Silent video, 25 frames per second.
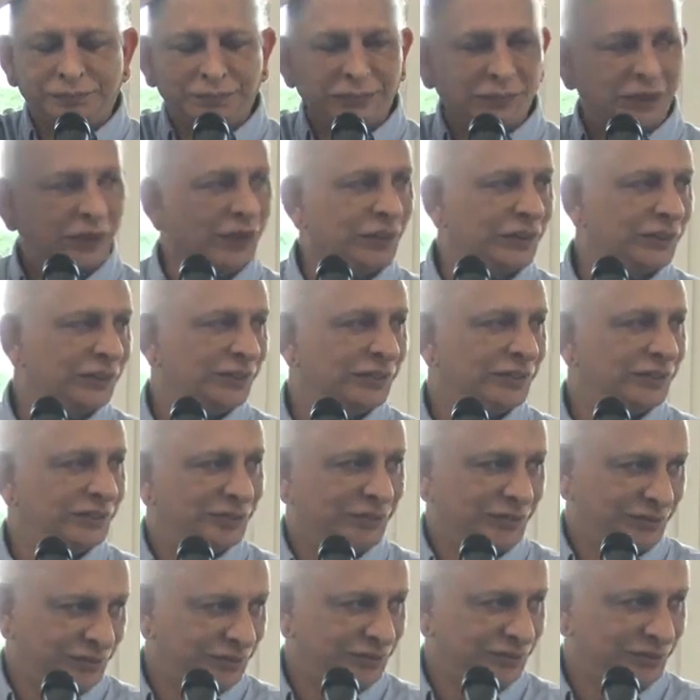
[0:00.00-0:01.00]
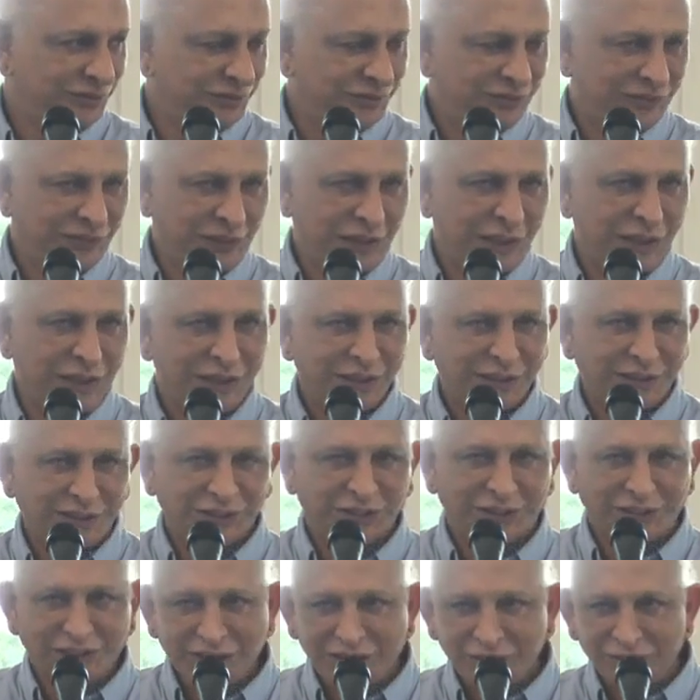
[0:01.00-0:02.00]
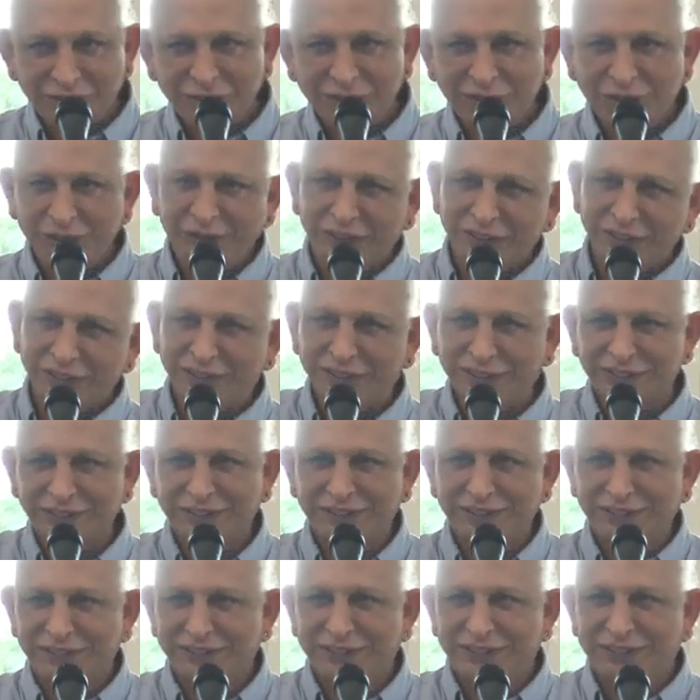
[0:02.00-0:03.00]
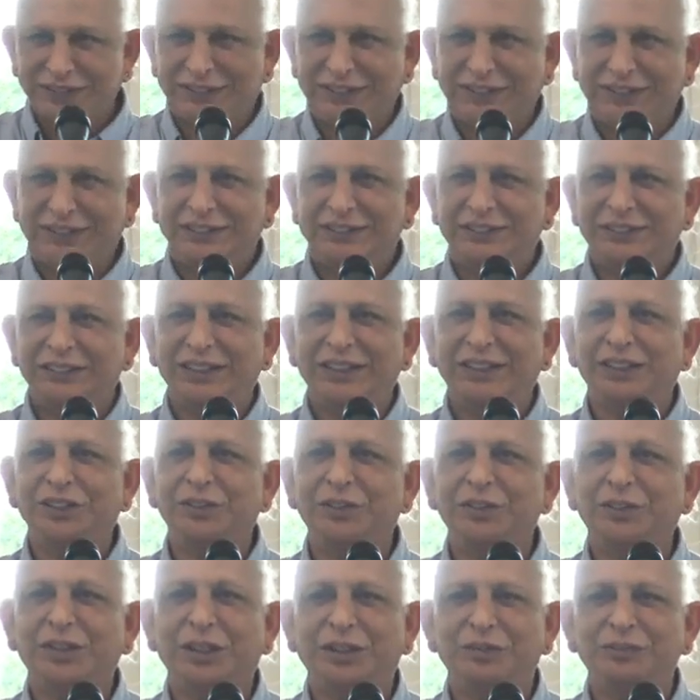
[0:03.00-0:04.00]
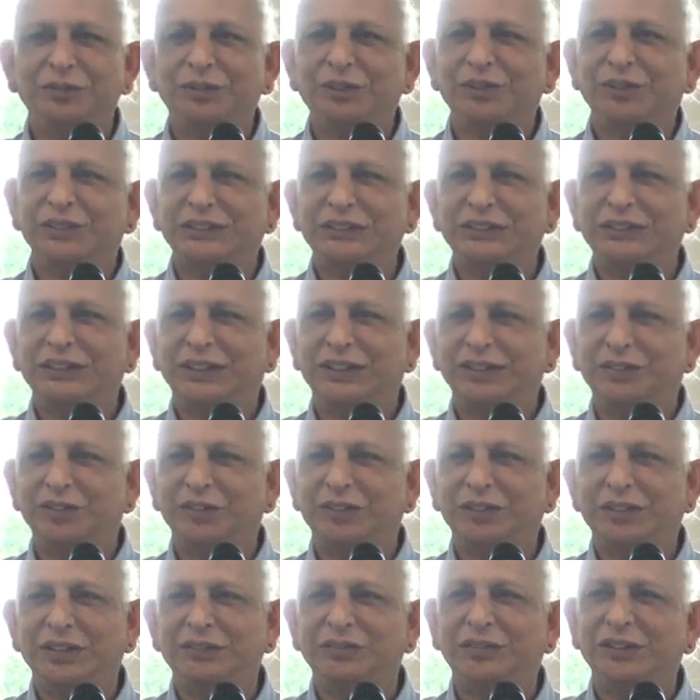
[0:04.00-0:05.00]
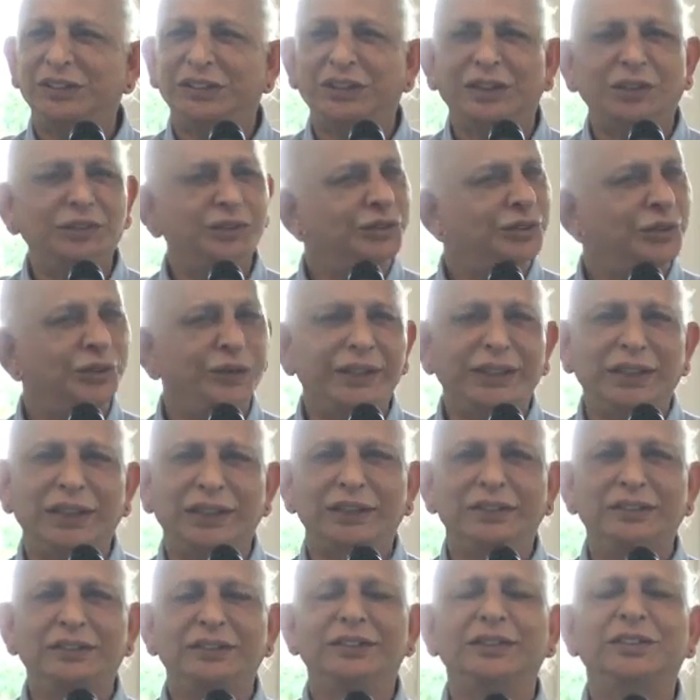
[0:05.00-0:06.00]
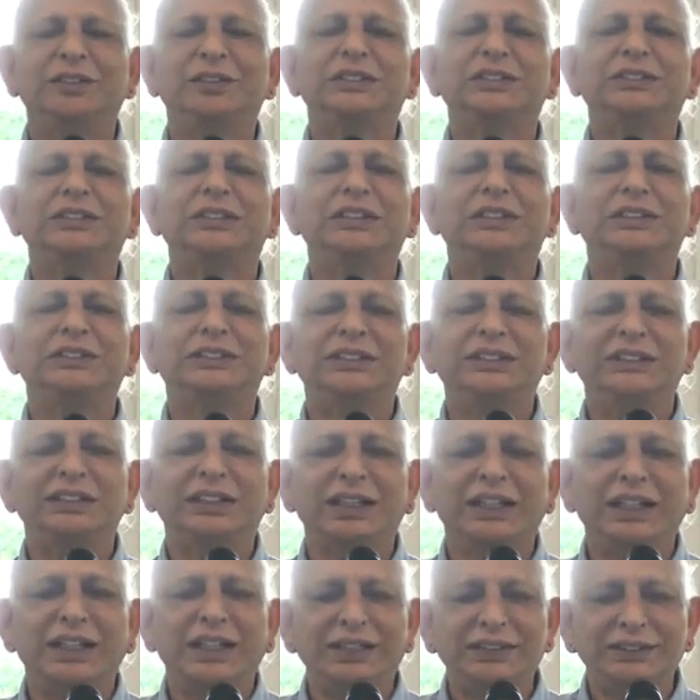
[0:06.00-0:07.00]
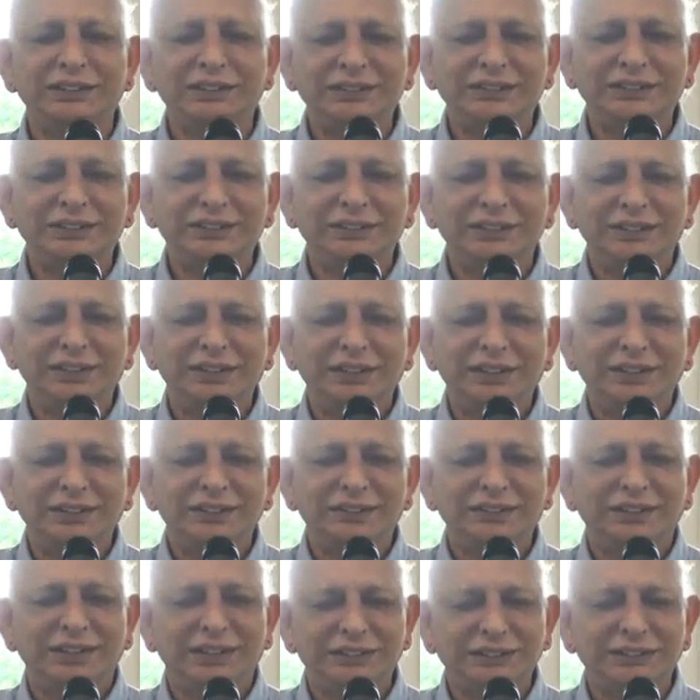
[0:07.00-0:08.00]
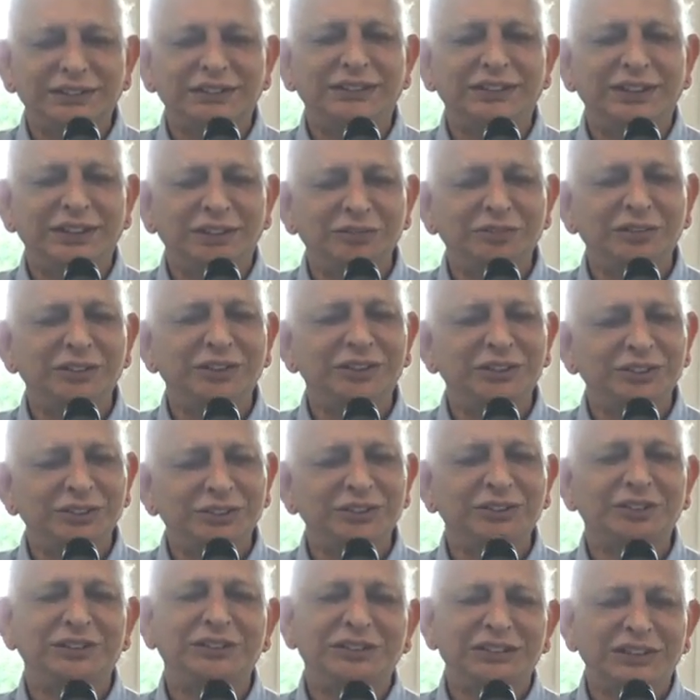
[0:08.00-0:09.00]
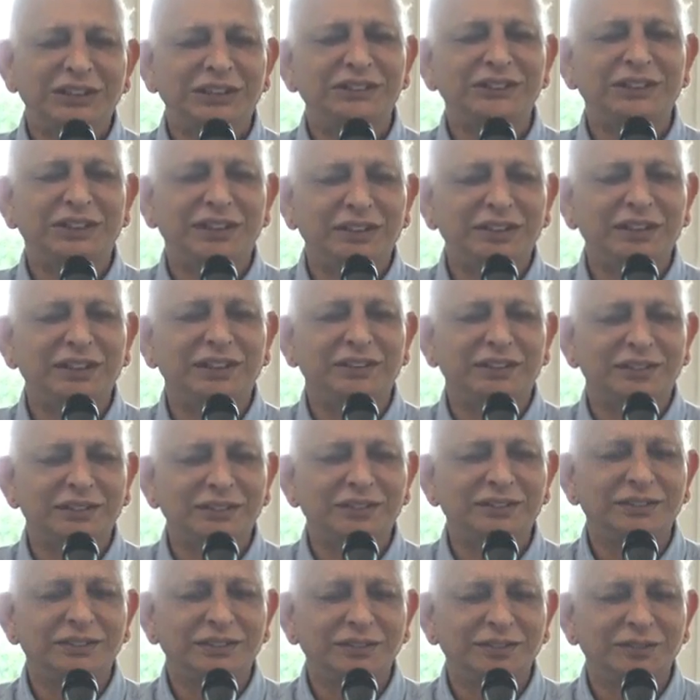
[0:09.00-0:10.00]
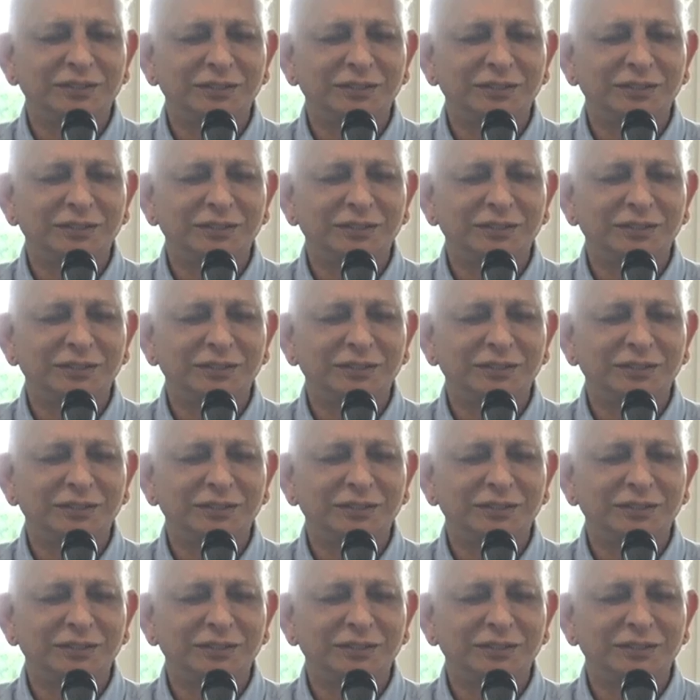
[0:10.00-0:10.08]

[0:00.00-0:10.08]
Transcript: Gone. So keep doing this till you come to a state when without doing anything you still see the lights. That's the time when you should see a psychiatrist.